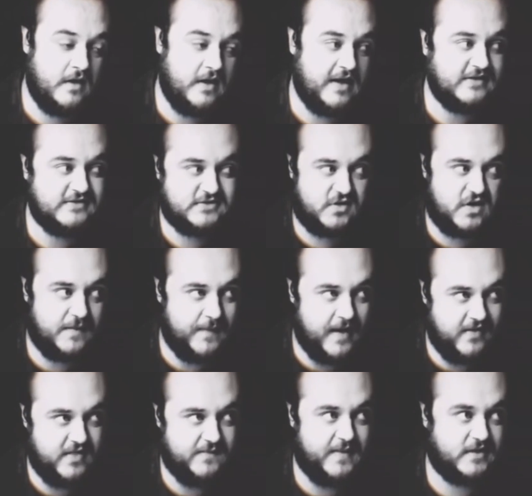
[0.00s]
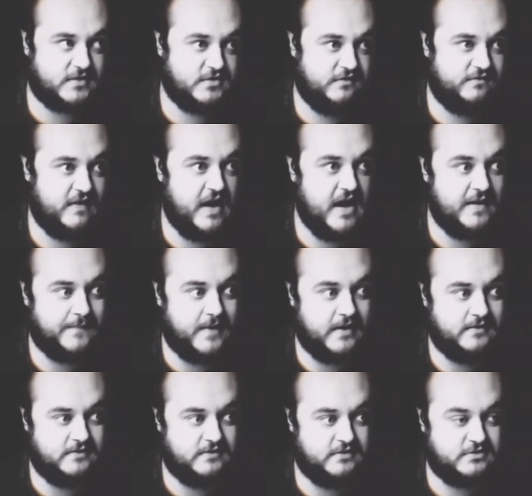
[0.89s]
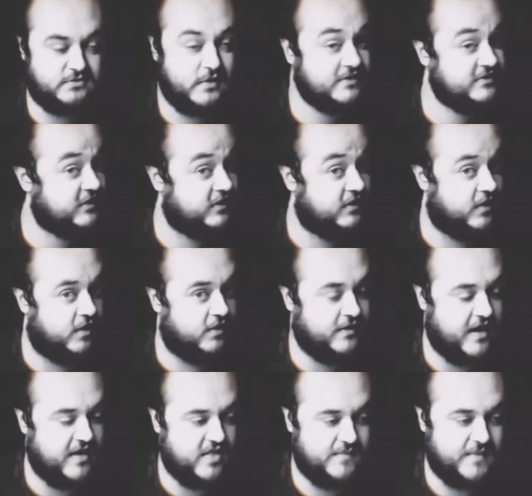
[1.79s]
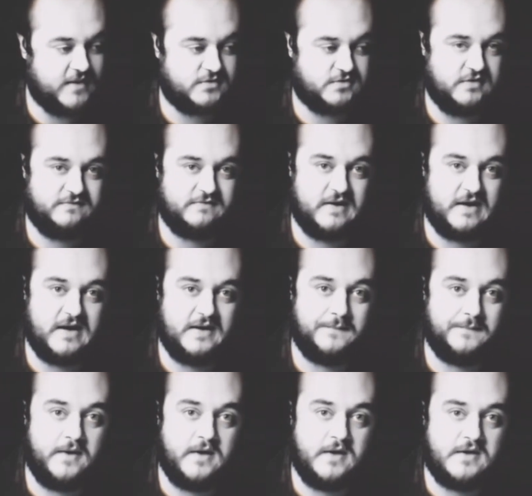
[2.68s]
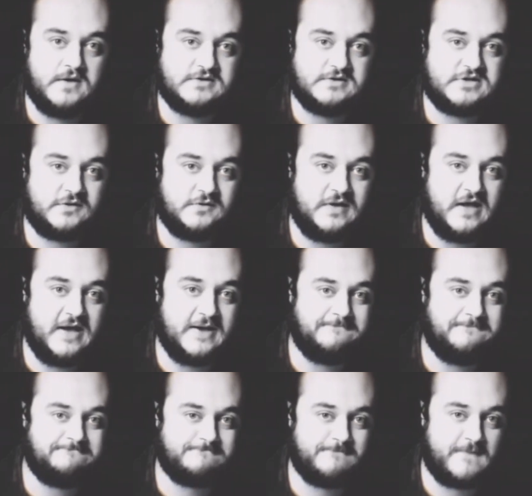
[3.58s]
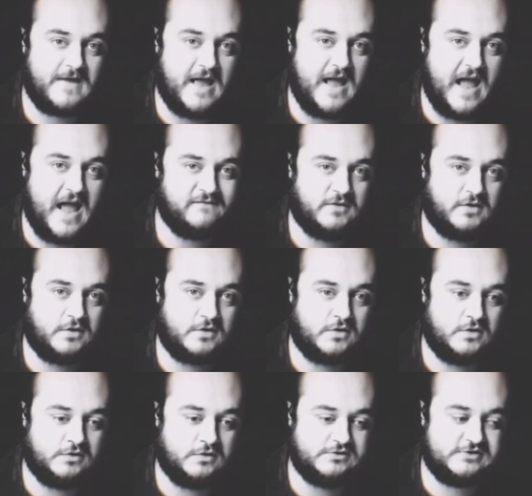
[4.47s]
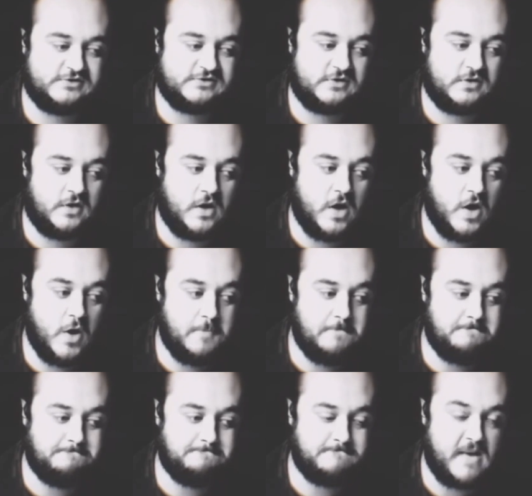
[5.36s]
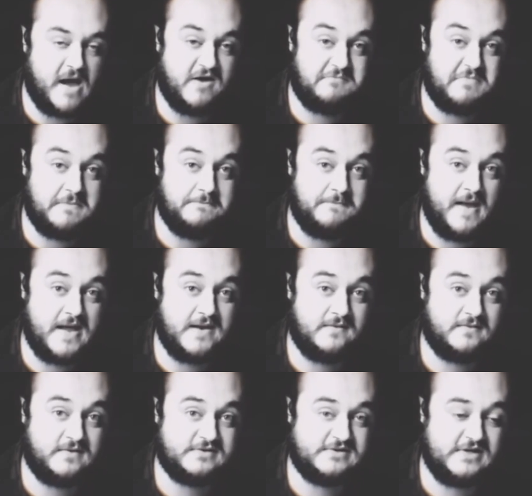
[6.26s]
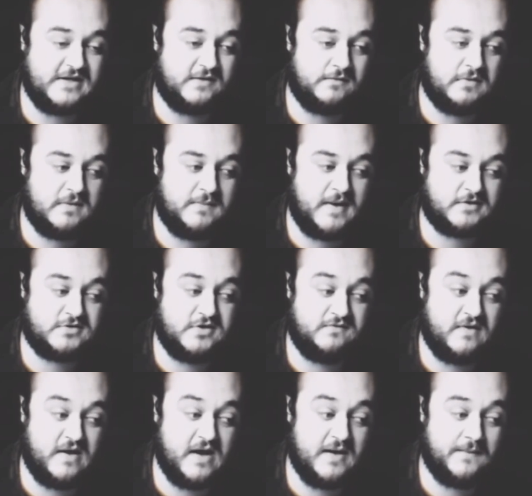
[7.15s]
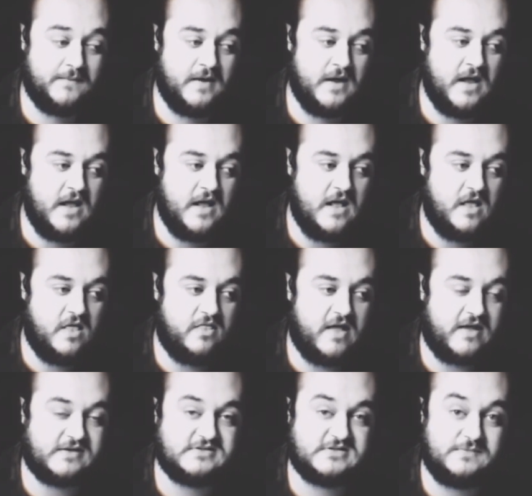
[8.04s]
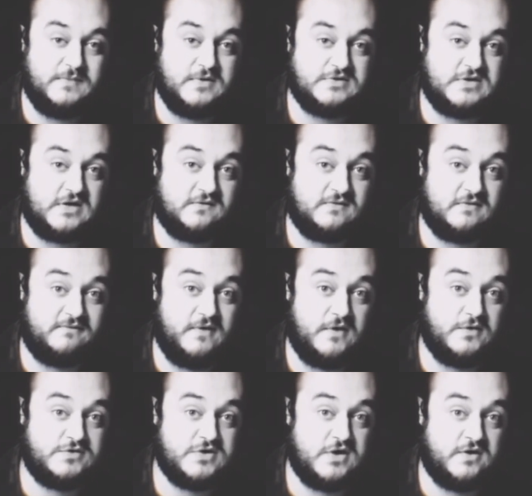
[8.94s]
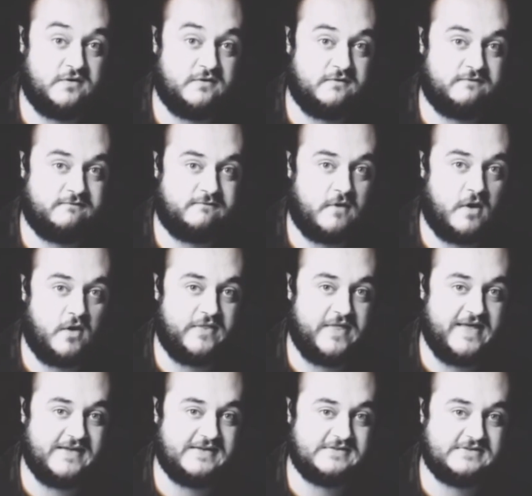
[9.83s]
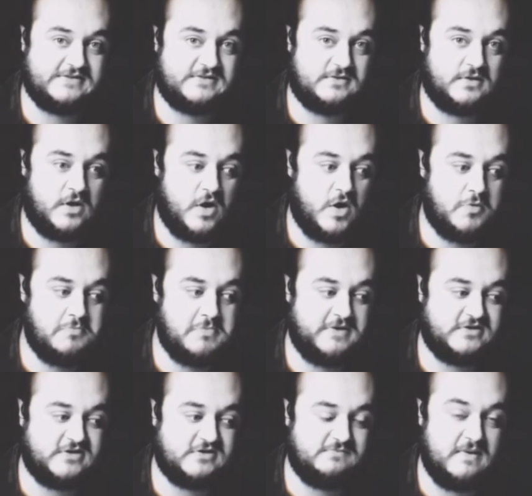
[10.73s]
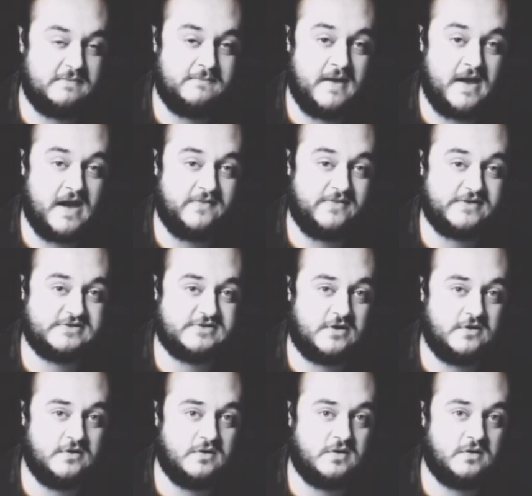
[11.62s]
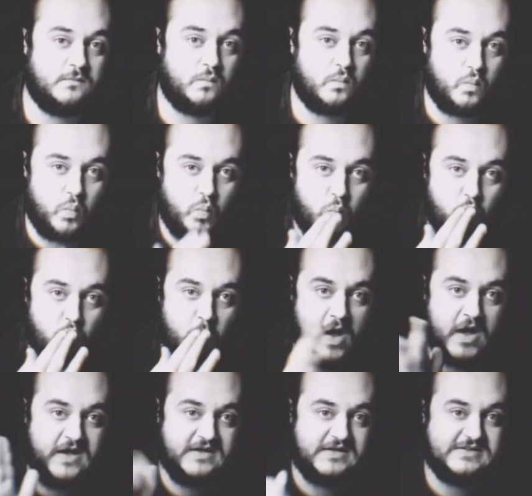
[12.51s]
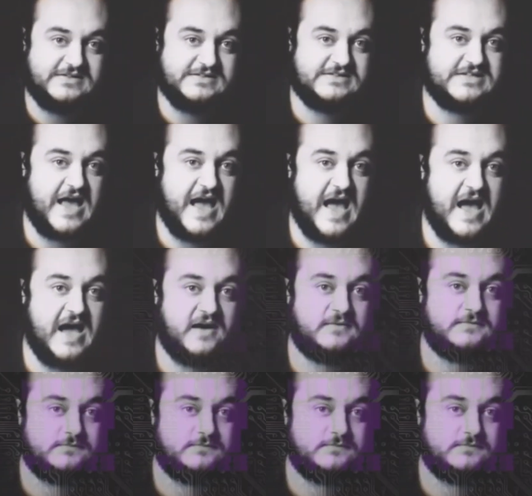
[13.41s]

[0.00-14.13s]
Instagram at The Battery Farm, and Twitter on at The Battery Farm. So yeah, have a look at us. I've been Ben, the singer from The Battery Farm. Thanks to Music of the Future for this. This has been Behind the Song. Ta-da.